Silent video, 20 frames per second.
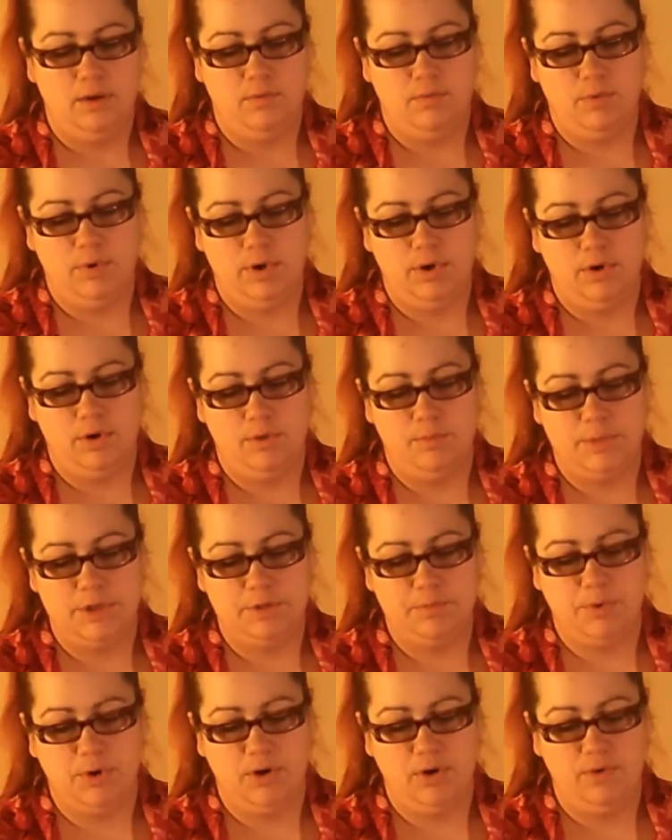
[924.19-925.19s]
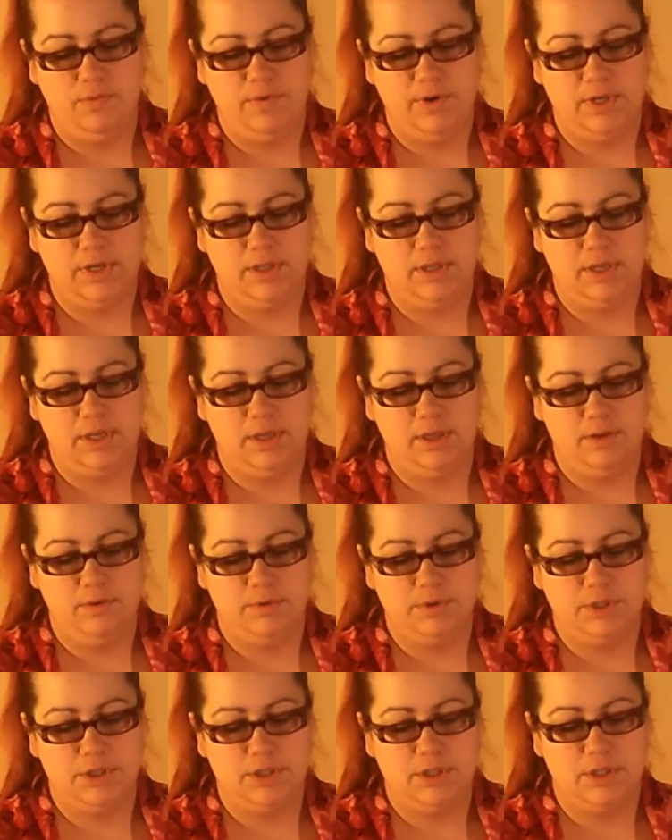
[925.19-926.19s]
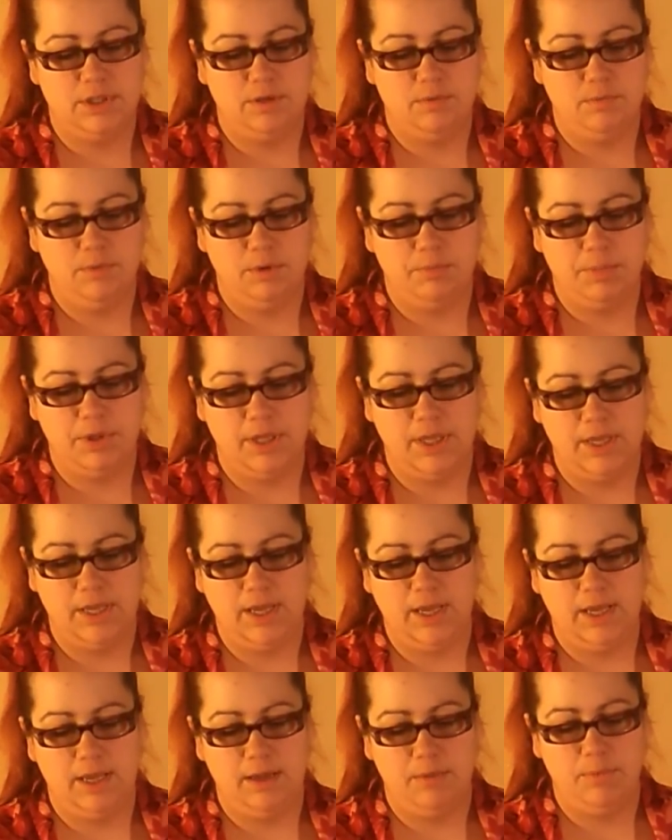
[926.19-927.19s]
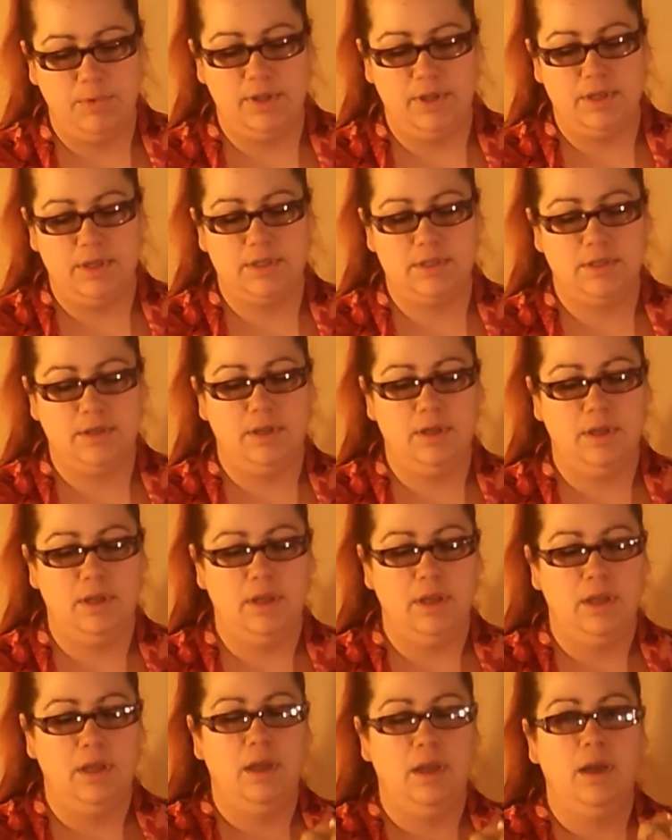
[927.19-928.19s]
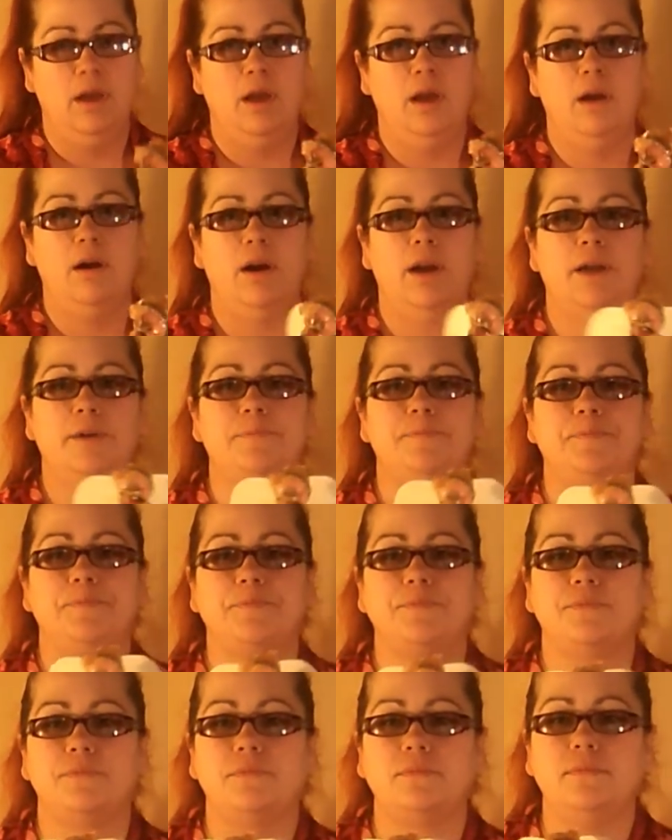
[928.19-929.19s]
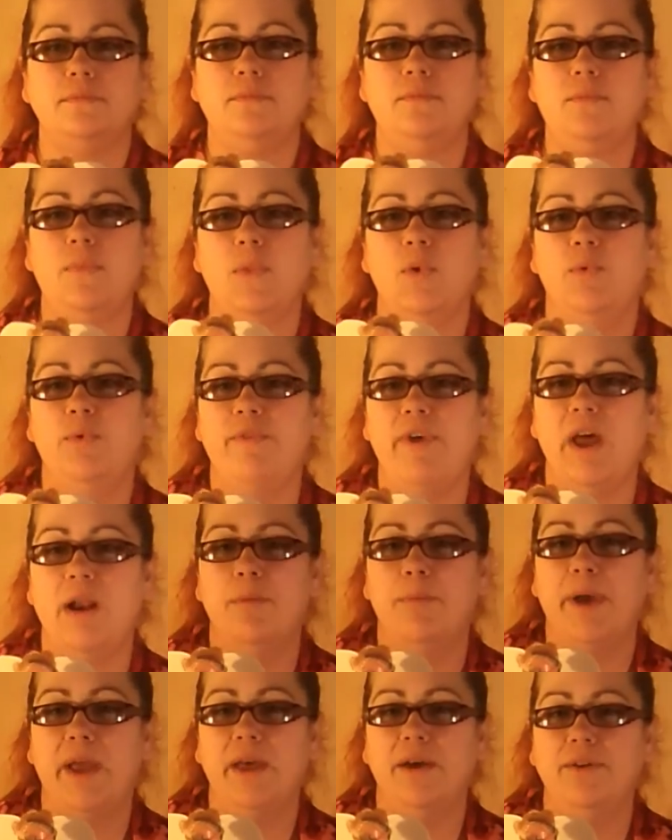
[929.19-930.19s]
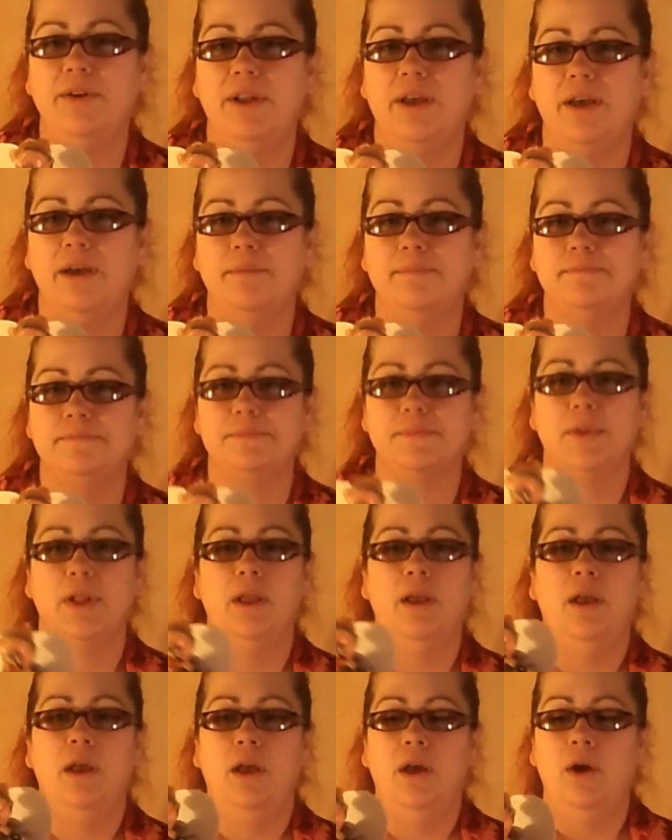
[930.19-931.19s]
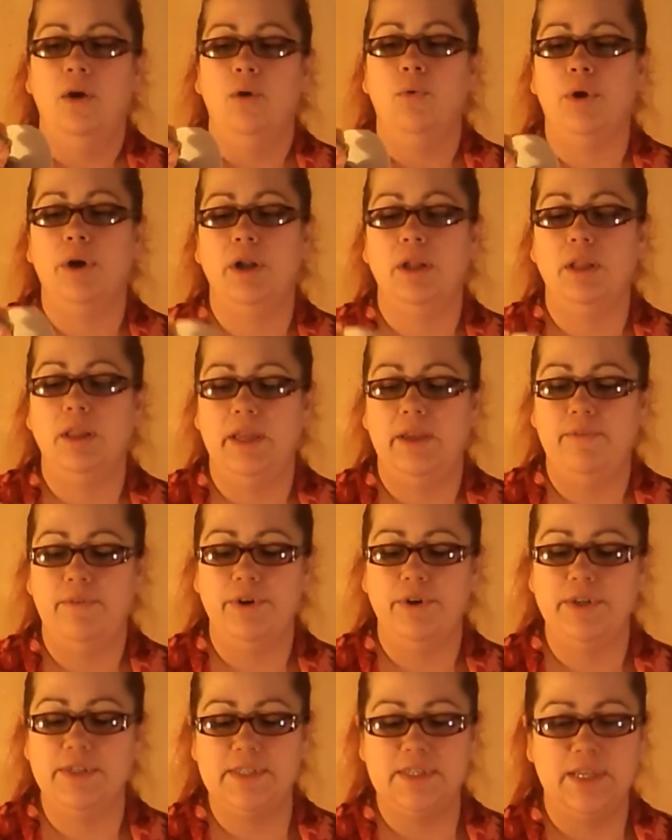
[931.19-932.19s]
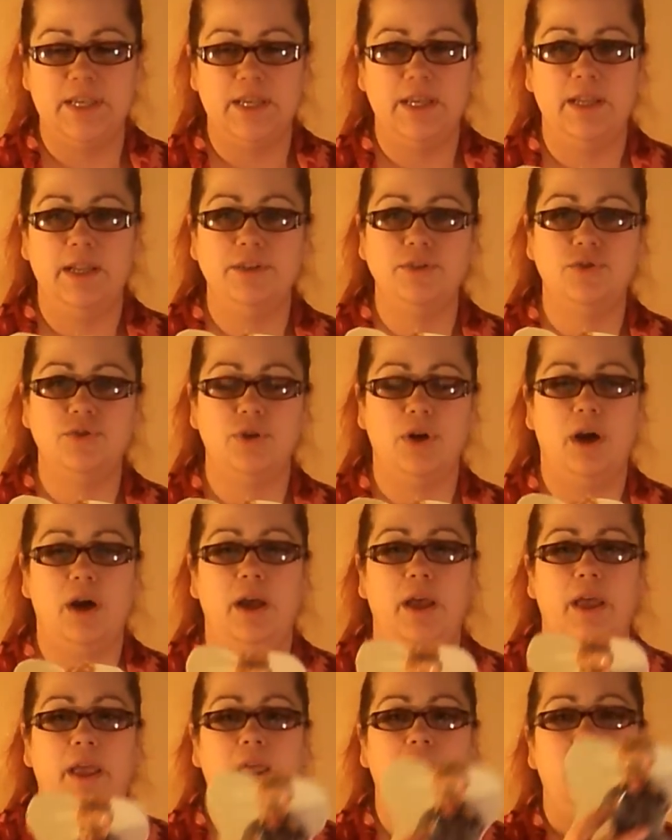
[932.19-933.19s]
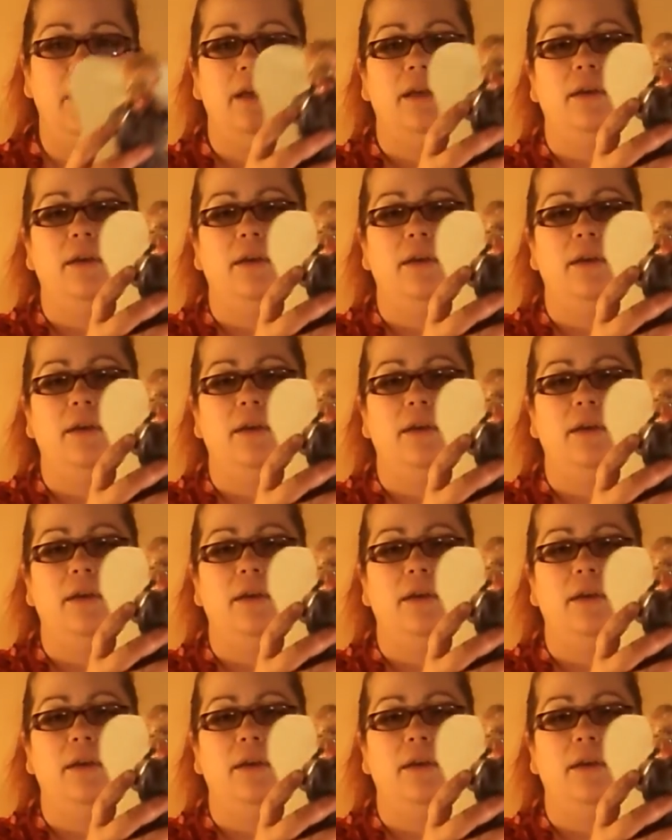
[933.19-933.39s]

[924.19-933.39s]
One arm is perfect and the other one just doesn't want to play games with us. Alright. We've got her bound up. We're going to leave her to sit and dry.